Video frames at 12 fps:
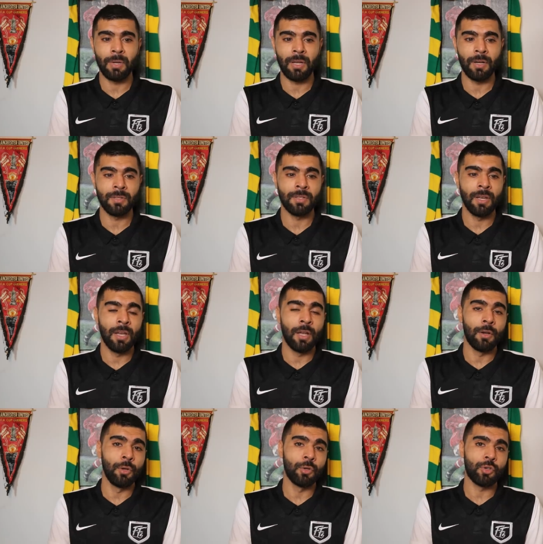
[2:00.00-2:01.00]
Because
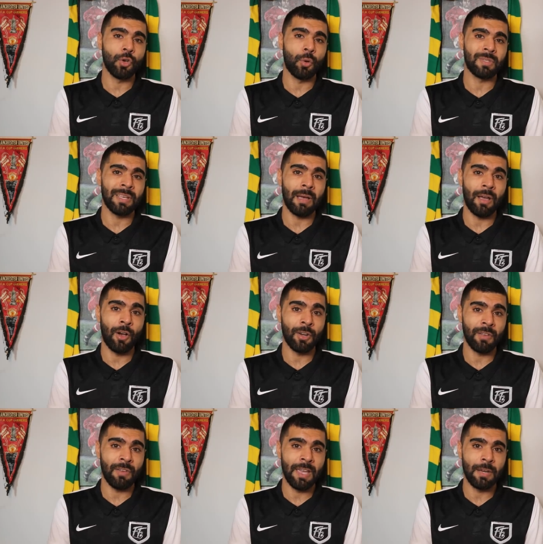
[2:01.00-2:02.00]
Luke Shaw was uh,
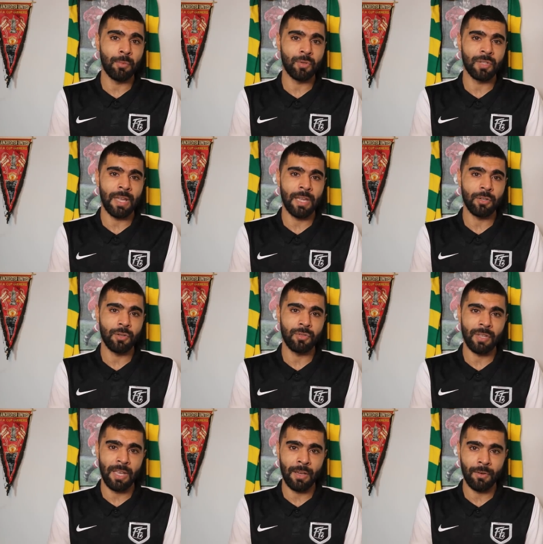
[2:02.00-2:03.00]
unavailable today due
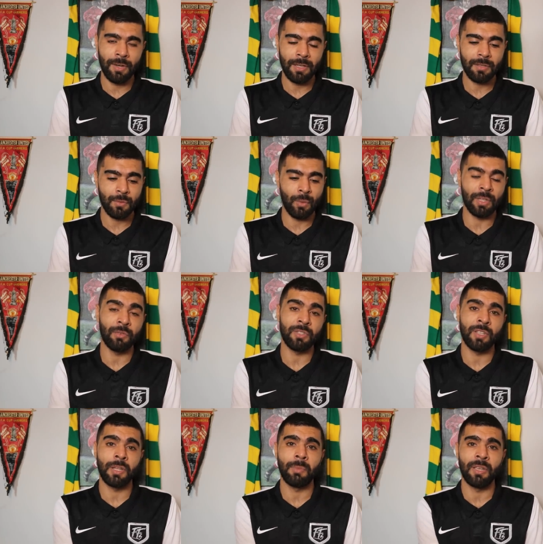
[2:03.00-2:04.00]
to illness. Whether
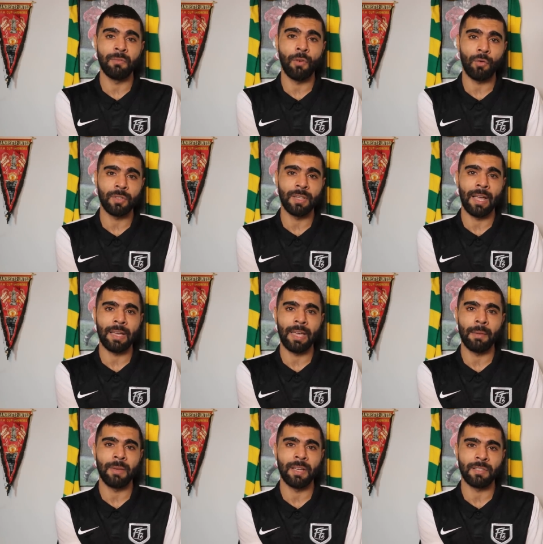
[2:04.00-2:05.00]
he's going to be involved in that
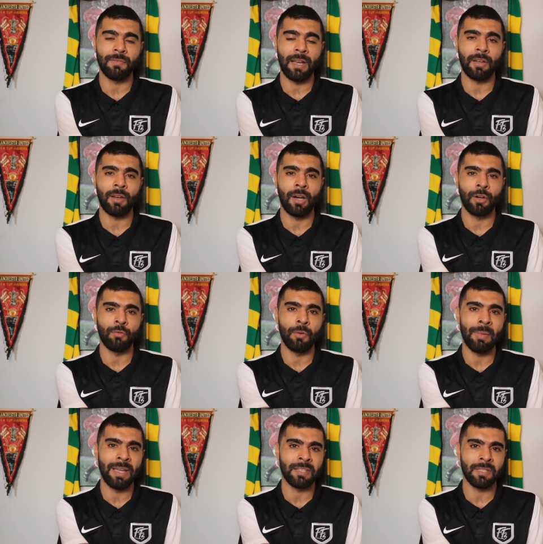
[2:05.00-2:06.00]
game against Vallecano
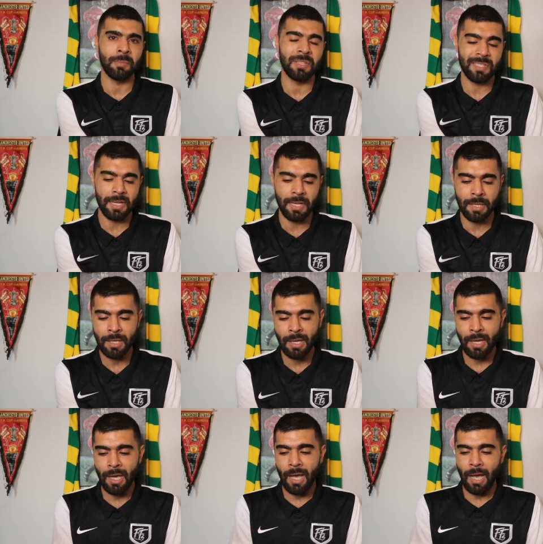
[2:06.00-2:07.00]
remains to be seen.
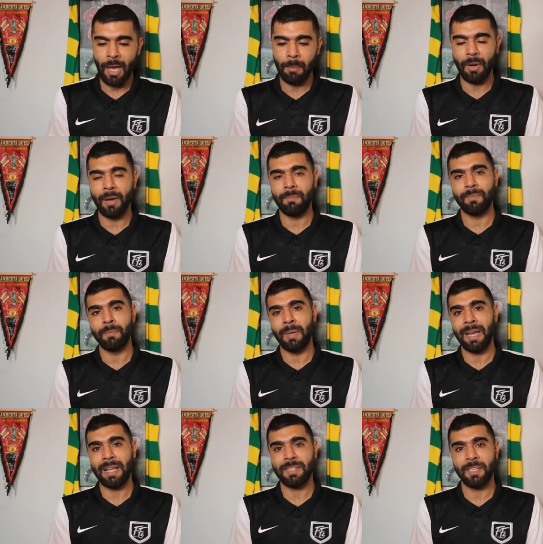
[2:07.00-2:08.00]
Um, but
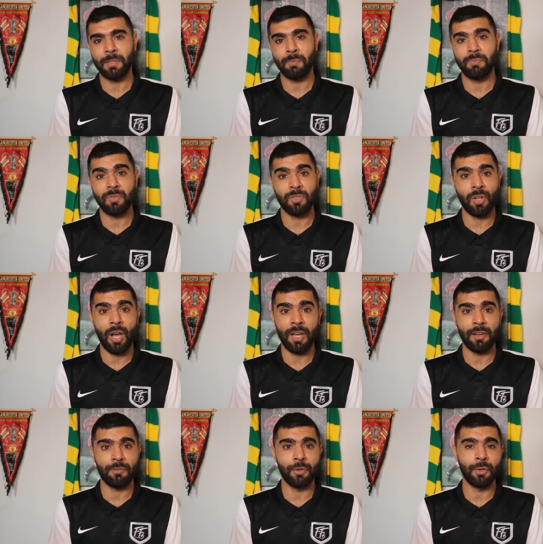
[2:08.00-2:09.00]
has
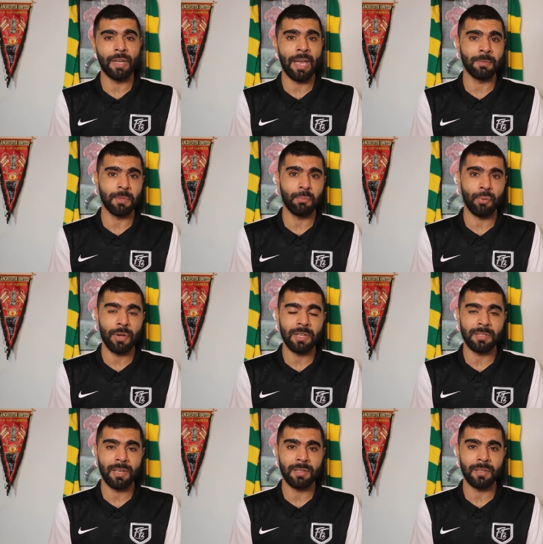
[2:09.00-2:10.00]
started a few games in
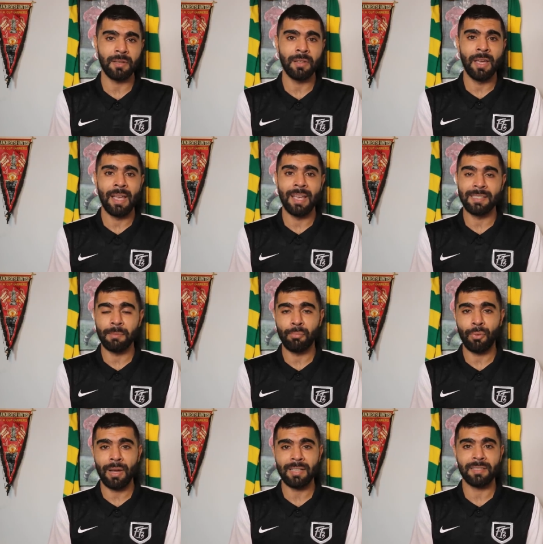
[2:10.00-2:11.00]
pre-season. He's
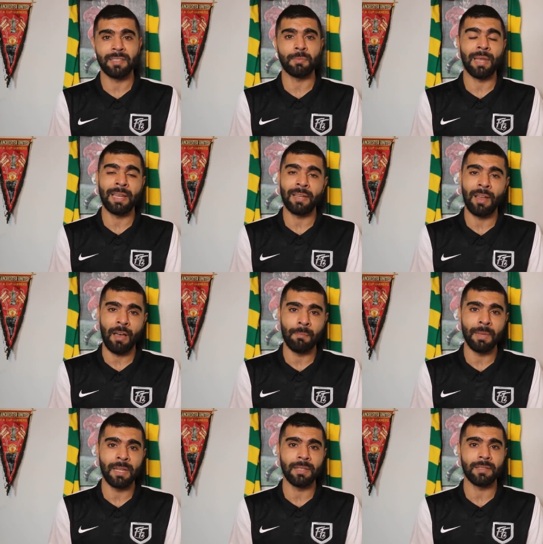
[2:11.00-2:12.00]
impressed. He's played a lot of
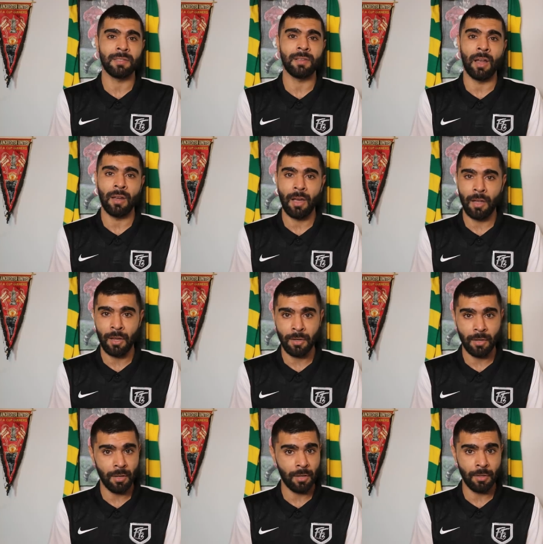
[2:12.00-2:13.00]
minutes. He's got a lot, uh,
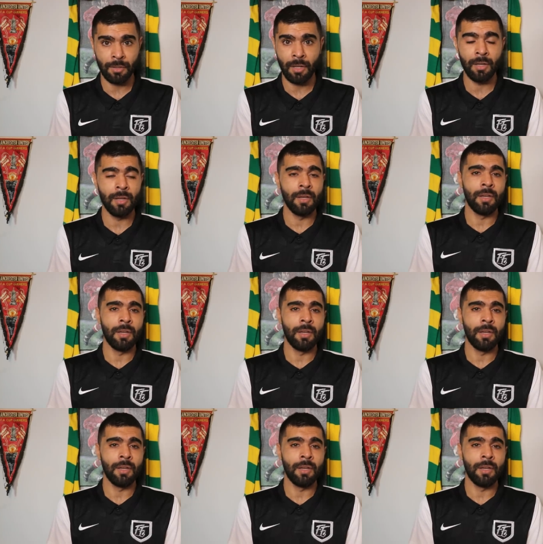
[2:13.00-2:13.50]
another